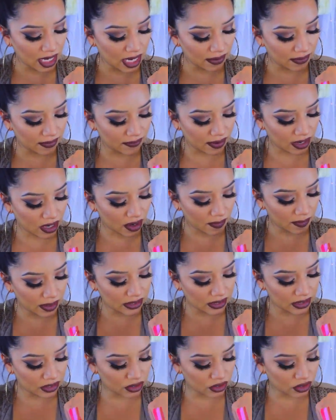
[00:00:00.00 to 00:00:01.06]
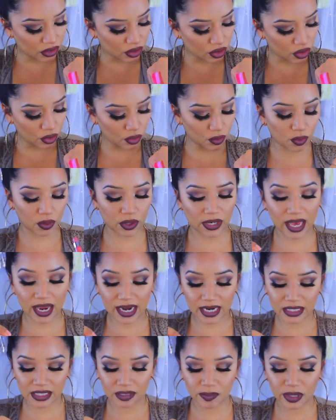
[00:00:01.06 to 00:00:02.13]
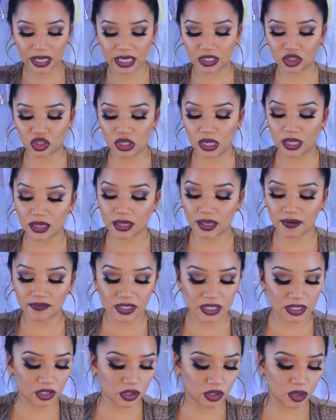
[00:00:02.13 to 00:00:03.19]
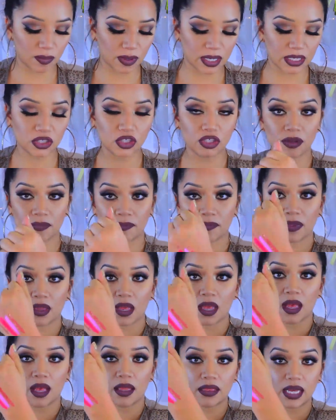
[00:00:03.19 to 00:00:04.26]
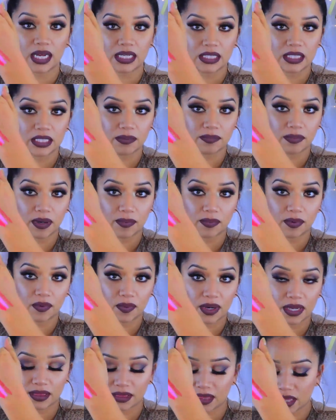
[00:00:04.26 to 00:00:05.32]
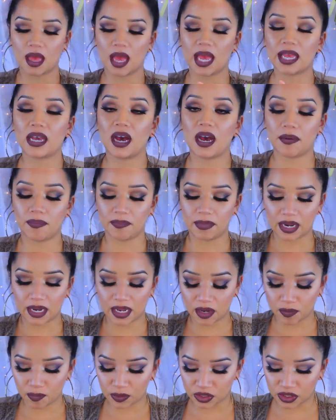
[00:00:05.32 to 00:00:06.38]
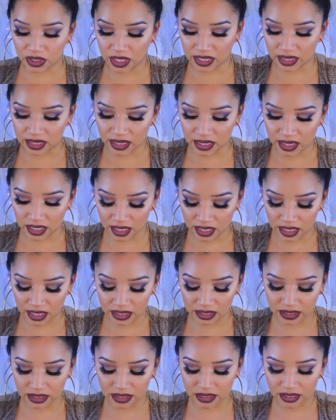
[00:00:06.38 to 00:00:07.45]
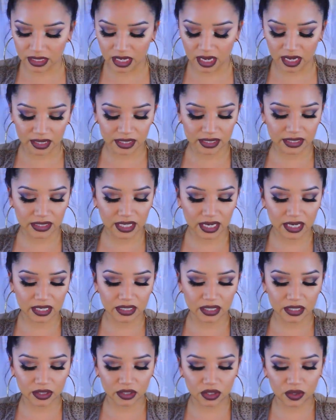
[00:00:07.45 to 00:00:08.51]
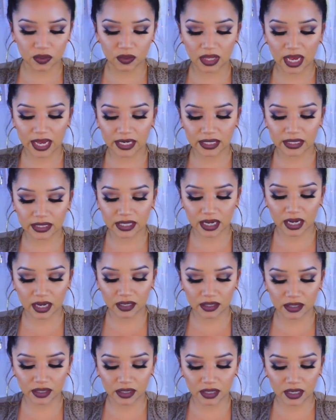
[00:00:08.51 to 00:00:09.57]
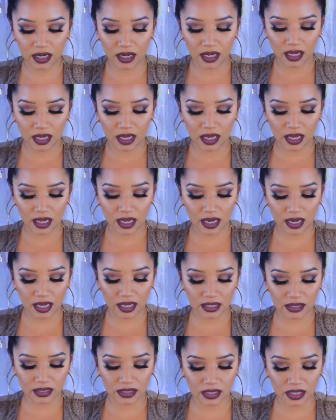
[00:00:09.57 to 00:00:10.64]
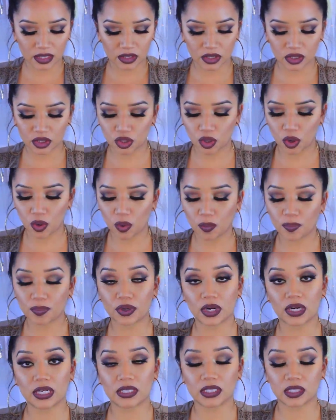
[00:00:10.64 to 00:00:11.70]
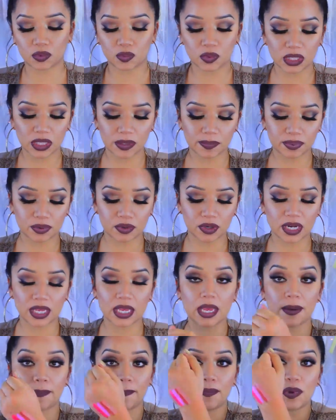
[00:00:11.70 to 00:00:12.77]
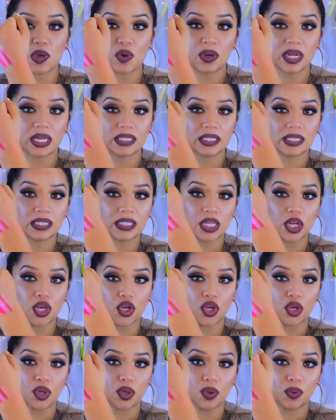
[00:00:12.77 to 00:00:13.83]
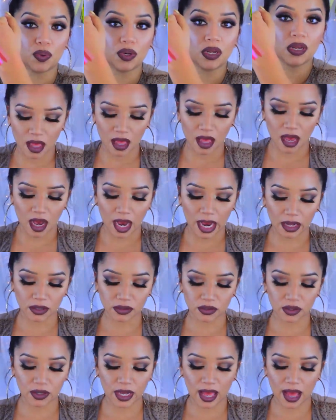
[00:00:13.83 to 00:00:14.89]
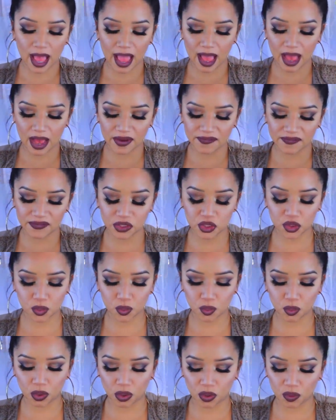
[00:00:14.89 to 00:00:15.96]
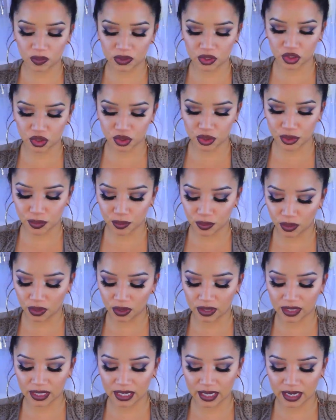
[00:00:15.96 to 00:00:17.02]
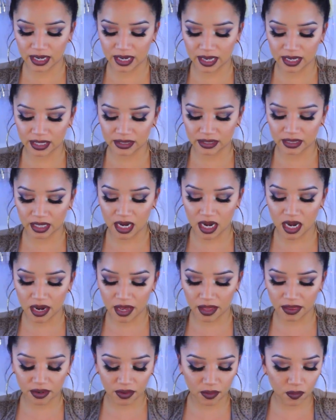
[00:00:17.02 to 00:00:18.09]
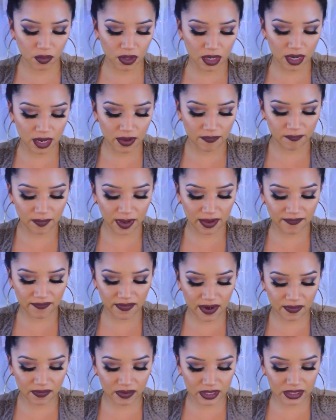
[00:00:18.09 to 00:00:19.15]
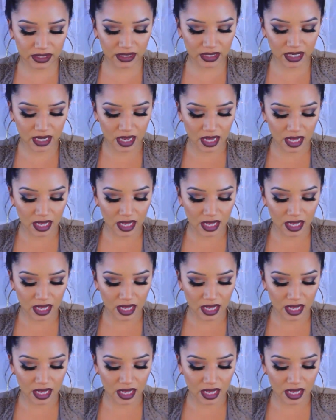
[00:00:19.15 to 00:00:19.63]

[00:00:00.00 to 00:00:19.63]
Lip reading: I even got my sister to get it because she loved it so much. That's Bumble right there. I got Midi, which I think is the second to lightest color. It is so pretty. It's a really pretty muted nude. I also have Tulle, which it is another one of my favorites.